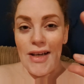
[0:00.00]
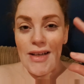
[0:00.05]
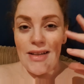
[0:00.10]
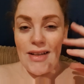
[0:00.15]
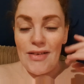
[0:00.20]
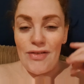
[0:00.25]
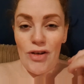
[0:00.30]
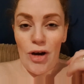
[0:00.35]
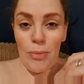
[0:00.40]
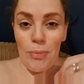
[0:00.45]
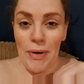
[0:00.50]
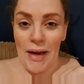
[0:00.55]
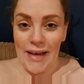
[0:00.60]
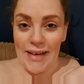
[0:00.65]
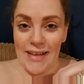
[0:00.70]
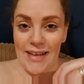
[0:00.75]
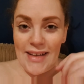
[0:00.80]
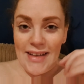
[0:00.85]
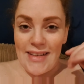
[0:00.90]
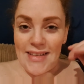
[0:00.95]
They've got
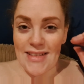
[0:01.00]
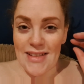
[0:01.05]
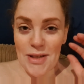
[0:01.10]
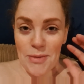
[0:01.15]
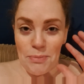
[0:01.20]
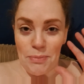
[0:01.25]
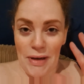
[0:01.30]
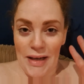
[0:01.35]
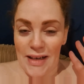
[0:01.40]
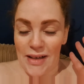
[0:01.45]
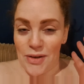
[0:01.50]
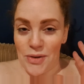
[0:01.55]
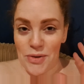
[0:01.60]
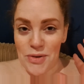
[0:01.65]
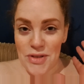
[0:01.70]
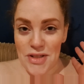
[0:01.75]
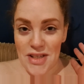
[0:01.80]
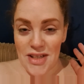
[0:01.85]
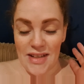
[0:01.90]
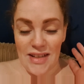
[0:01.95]
blankets and
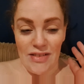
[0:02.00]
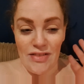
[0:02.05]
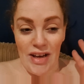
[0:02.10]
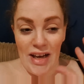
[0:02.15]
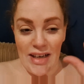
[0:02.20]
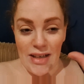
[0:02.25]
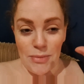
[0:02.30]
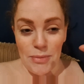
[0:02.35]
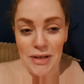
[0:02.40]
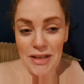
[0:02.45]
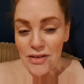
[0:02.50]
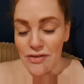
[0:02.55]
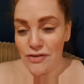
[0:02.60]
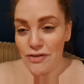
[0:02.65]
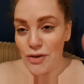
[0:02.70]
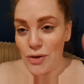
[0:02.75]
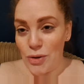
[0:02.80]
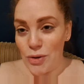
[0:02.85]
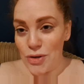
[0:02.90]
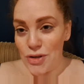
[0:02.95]
pillows and they've kind of made a
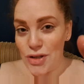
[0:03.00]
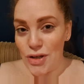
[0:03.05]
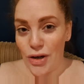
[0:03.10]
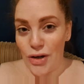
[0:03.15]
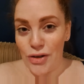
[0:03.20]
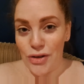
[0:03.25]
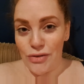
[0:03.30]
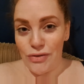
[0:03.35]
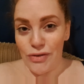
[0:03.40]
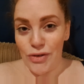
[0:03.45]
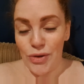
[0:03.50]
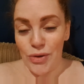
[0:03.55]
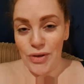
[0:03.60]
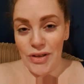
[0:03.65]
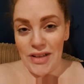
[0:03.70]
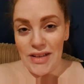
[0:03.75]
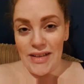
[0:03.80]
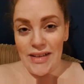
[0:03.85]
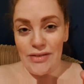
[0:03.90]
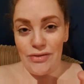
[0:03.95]
fort on the floor
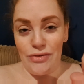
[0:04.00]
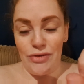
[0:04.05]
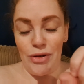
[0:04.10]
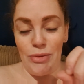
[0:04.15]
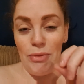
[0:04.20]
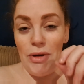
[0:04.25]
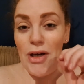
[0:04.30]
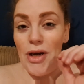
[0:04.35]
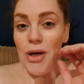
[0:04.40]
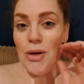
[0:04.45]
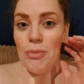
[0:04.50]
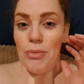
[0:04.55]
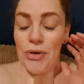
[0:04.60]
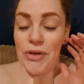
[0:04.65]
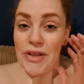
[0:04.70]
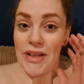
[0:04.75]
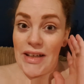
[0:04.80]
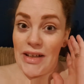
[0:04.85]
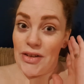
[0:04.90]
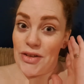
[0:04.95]
in the living room,
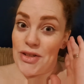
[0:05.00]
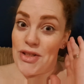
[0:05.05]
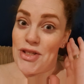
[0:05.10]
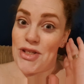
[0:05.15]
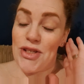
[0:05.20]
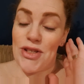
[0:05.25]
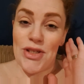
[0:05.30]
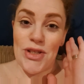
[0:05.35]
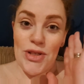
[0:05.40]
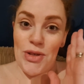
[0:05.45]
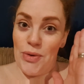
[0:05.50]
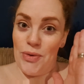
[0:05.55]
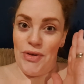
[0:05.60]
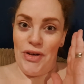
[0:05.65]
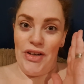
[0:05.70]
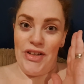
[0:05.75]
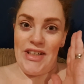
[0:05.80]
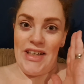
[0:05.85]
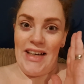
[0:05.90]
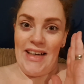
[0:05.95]
but they are so
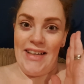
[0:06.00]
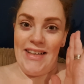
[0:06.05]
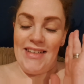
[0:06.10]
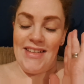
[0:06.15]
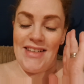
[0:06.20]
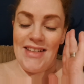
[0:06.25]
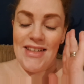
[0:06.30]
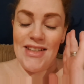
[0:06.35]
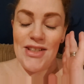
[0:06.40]
not tired.